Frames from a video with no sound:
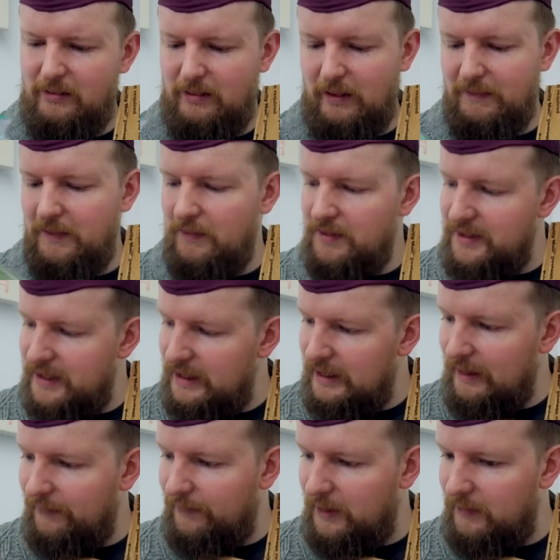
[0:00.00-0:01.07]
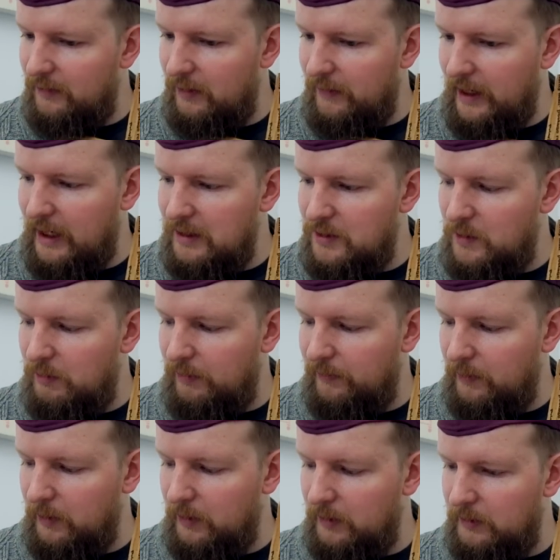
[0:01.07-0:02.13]
I've never seen that flavor of haichu
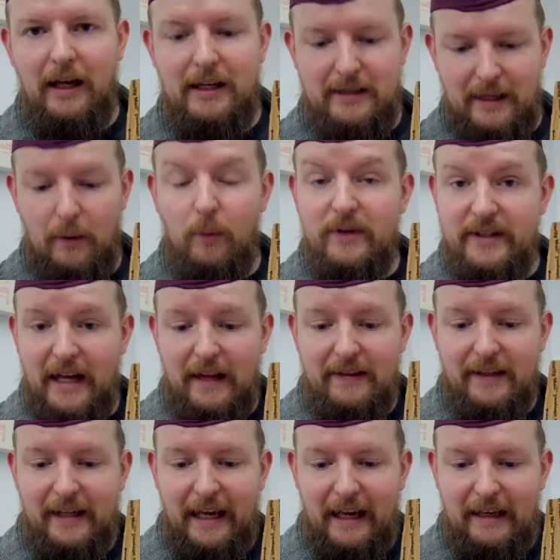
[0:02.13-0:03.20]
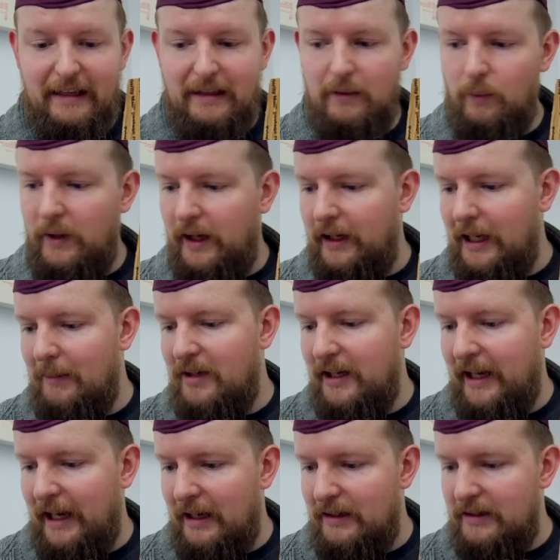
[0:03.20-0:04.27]
before. Was that the candy? Wait, how many
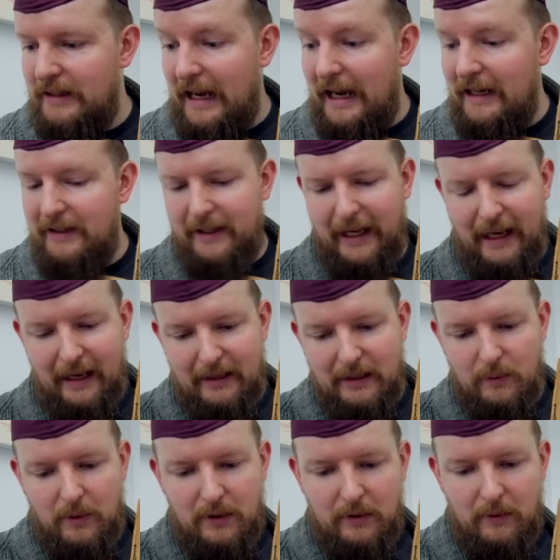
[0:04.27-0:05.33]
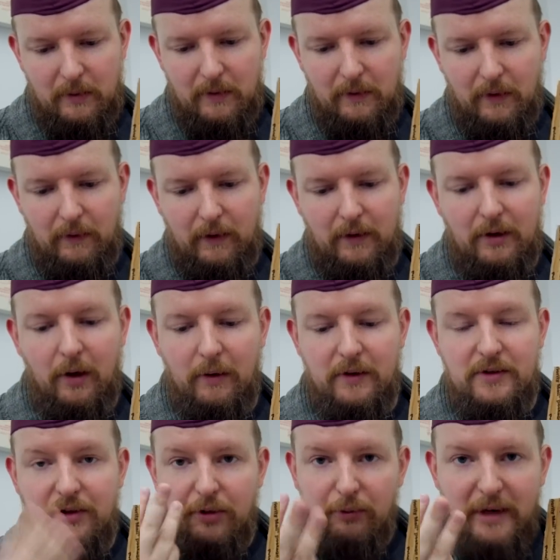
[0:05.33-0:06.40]
candies? 8 candies. 1, 2, 3, 4, 5. No,
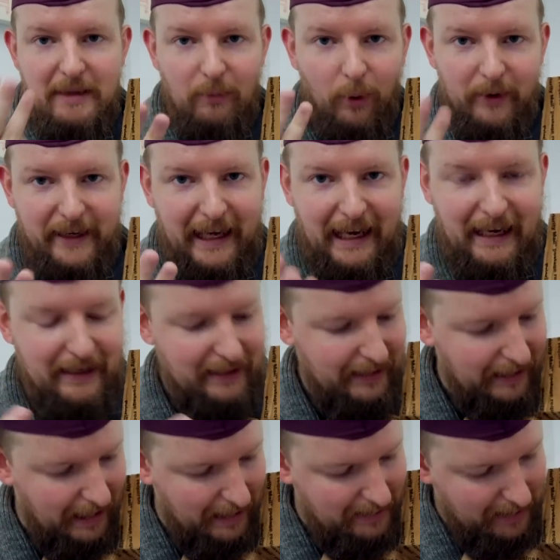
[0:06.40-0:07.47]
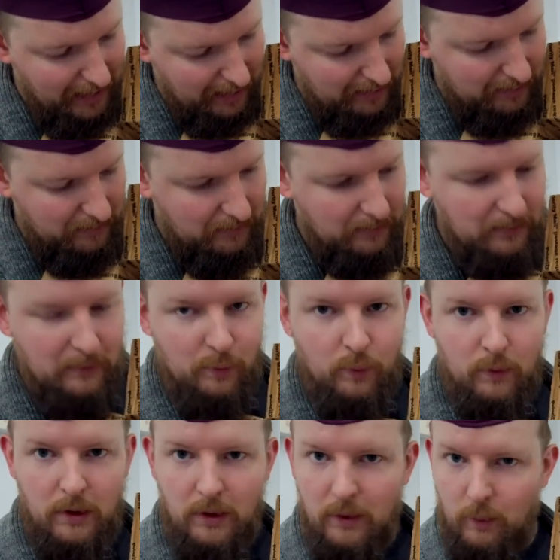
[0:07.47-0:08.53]
there's 3 more candy, and then...
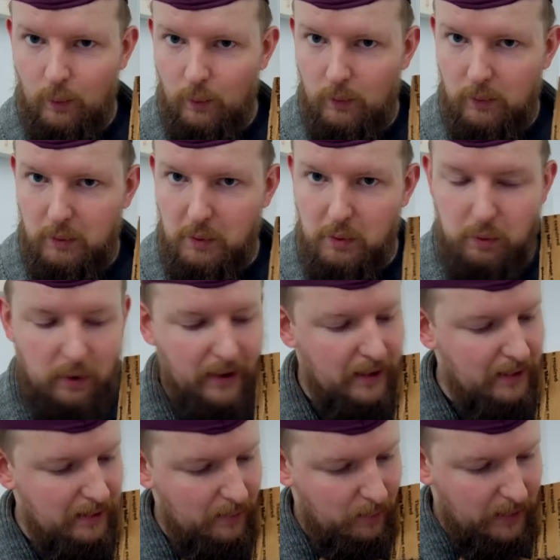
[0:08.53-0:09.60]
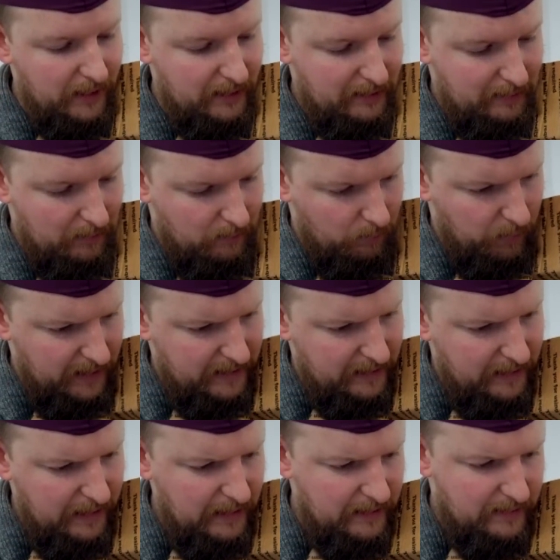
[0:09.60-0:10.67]
What is this? What
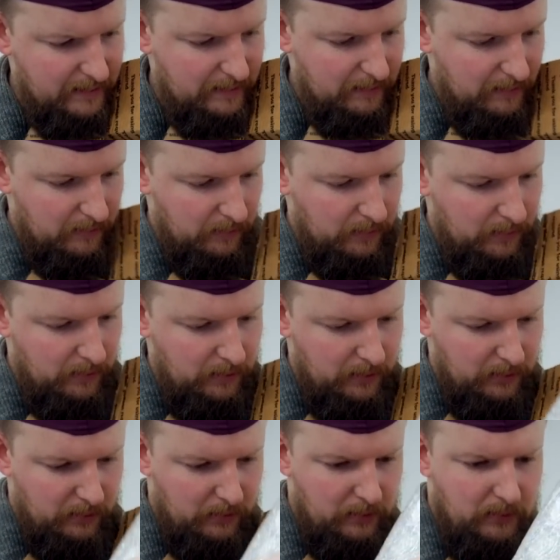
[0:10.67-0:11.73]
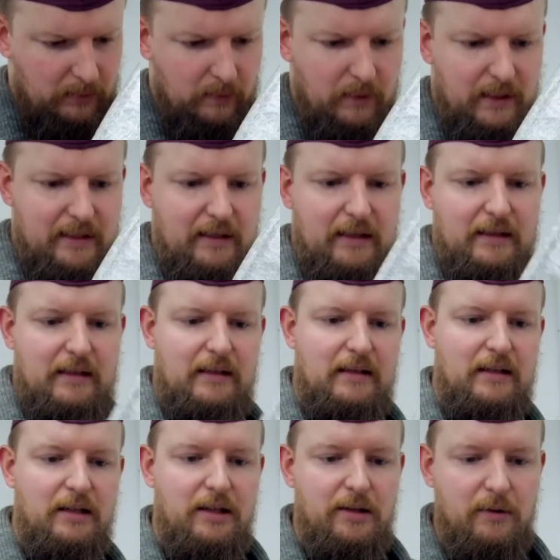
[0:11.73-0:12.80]
is this? This
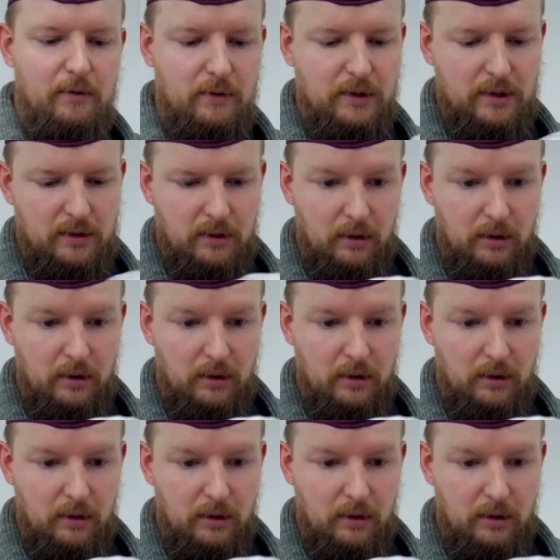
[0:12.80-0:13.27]
is huge.